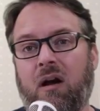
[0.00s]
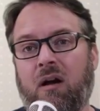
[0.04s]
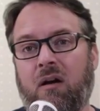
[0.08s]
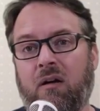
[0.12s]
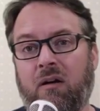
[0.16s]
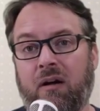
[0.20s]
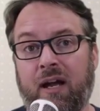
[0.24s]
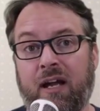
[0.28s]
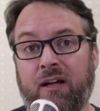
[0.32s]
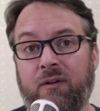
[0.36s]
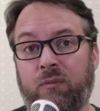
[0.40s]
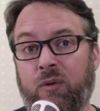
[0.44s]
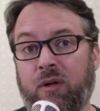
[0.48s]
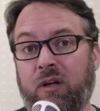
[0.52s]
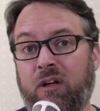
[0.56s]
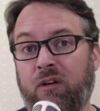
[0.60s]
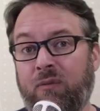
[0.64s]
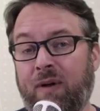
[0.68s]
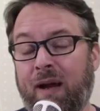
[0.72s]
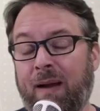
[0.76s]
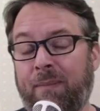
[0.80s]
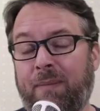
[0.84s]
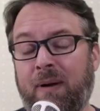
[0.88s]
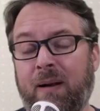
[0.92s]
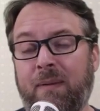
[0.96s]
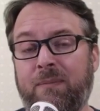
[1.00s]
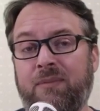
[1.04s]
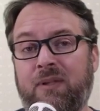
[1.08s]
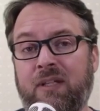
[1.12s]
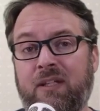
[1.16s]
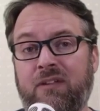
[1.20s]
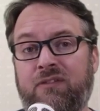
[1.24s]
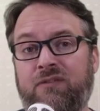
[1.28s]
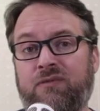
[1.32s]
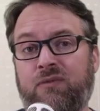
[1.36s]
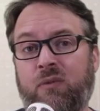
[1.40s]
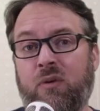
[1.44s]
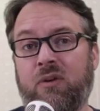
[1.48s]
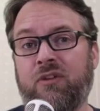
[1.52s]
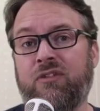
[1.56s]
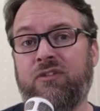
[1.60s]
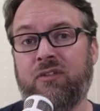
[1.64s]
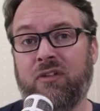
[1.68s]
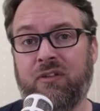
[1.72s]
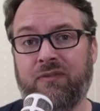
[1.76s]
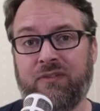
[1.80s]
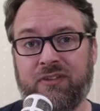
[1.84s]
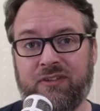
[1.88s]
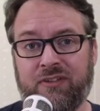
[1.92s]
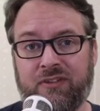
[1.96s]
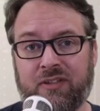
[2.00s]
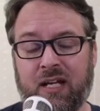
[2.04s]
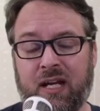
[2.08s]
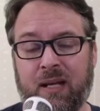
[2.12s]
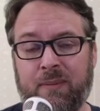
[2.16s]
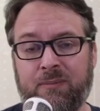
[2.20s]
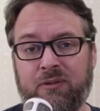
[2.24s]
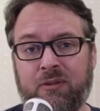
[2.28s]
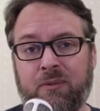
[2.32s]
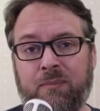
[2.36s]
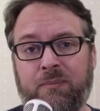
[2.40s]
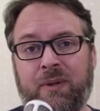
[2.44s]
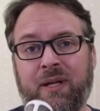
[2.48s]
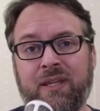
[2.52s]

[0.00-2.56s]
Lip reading: All right, we're going to wrap up these 4 service types,